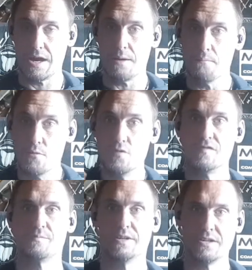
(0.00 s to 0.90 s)

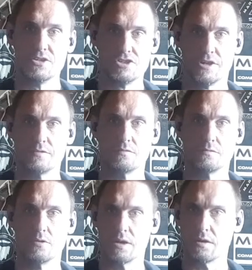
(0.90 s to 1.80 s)
Movement in general,
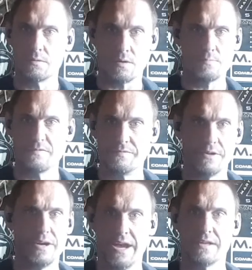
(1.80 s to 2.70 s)
like I'm a
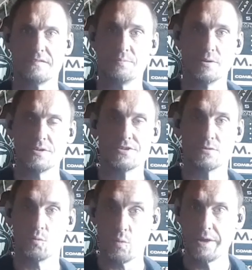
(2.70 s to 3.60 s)
very active
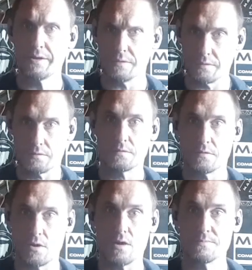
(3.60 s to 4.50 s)
person when
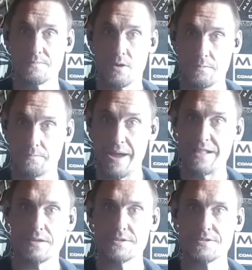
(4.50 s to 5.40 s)
I'm
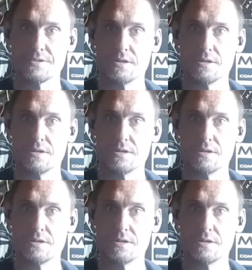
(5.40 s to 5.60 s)
balanced.